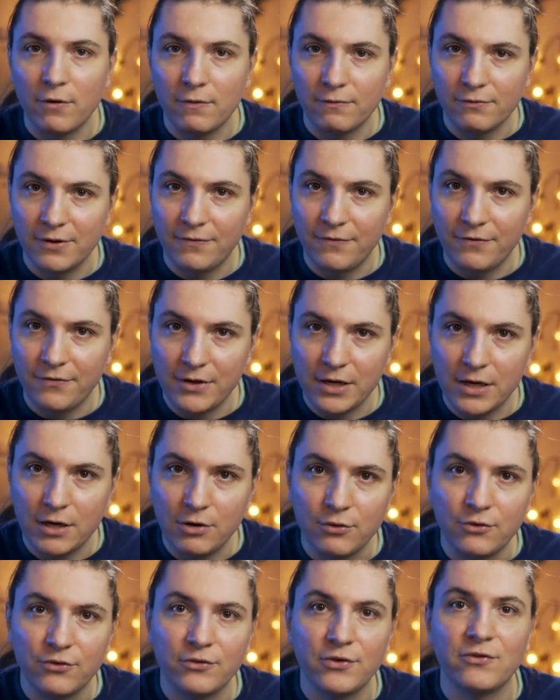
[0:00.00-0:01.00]
of the
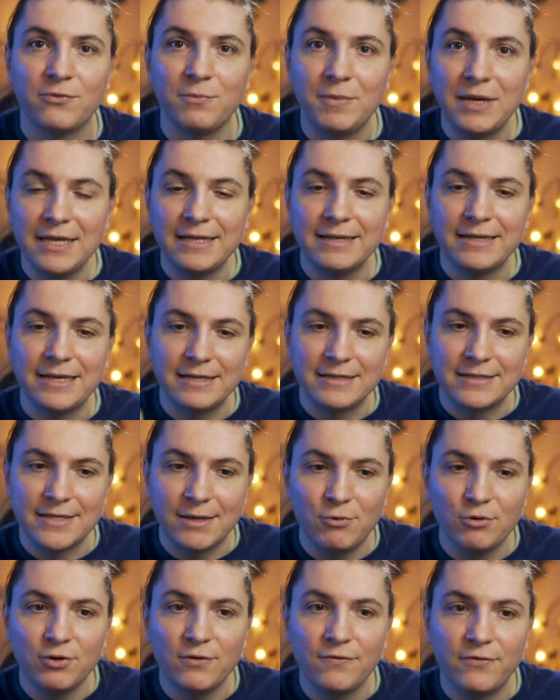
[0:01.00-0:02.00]
frequencies meaning that
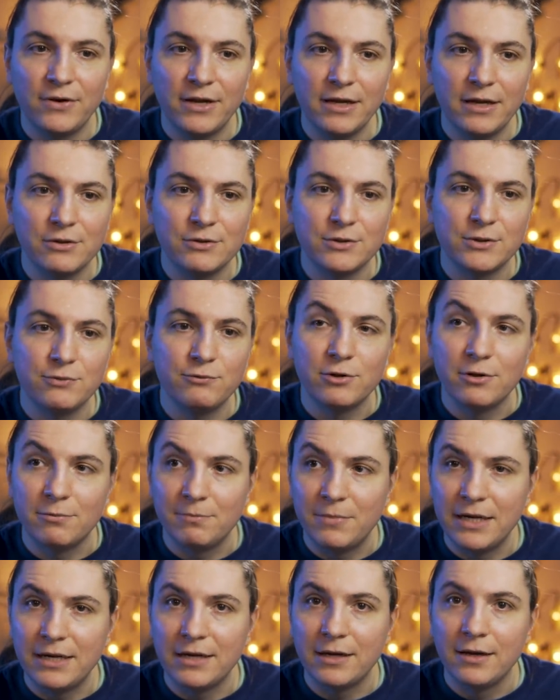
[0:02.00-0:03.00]
some of the frequency will
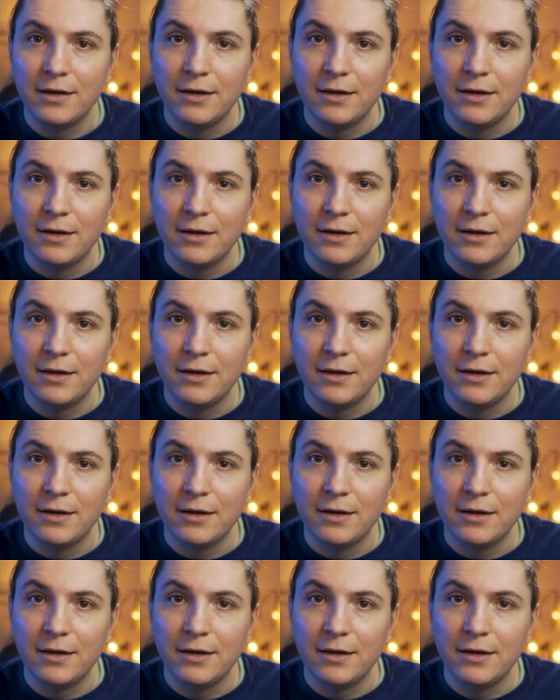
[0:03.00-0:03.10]
be